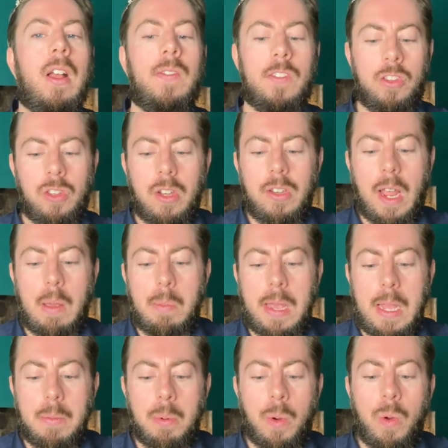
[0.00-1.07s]
the Sunday
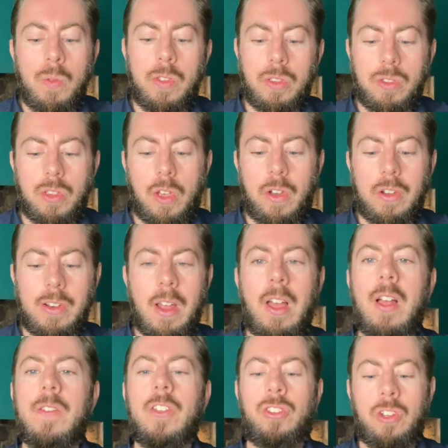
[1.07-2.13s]
People, the Sun
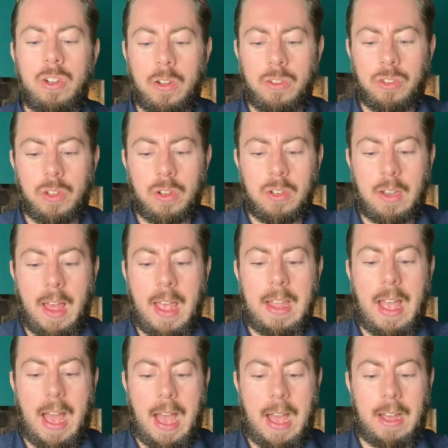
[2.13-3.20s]
on Sunday,
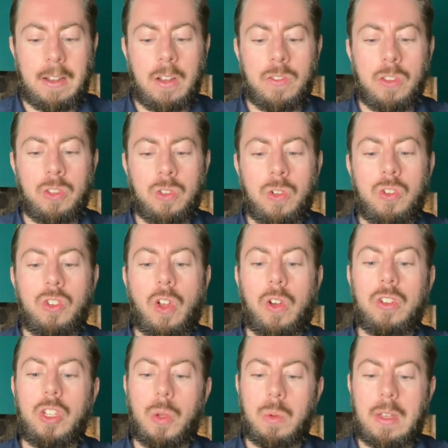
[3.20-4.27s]
and the
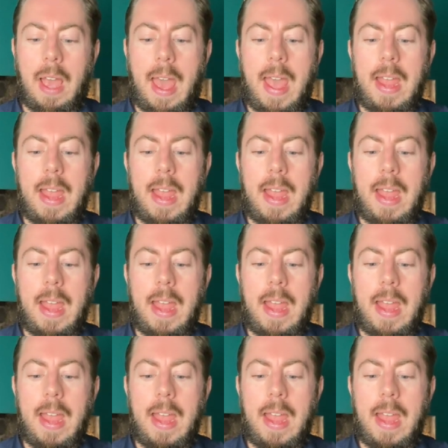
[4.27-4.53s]
sun.uk,